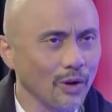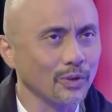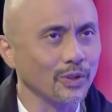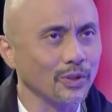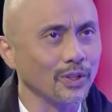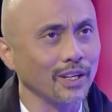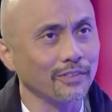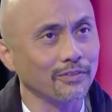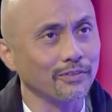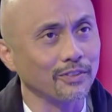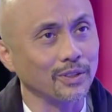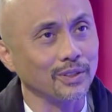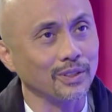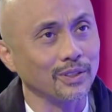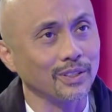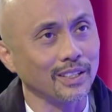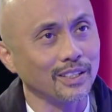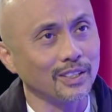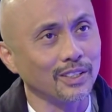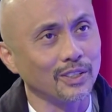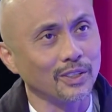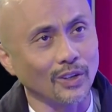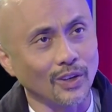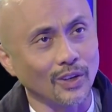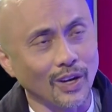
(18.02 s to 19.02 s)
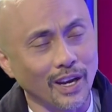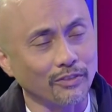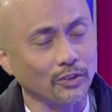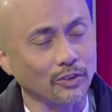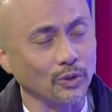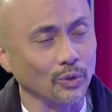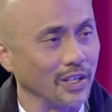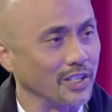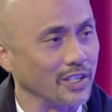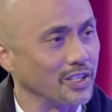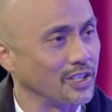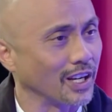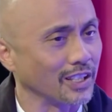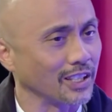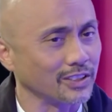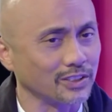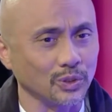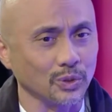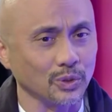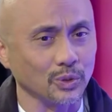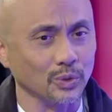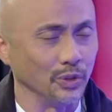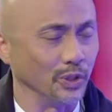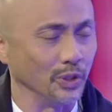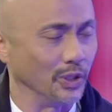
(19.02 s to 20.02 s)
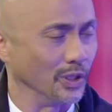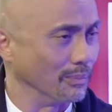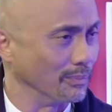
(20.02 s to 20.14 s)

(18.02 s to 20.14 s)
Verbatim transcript: you have to adjust to their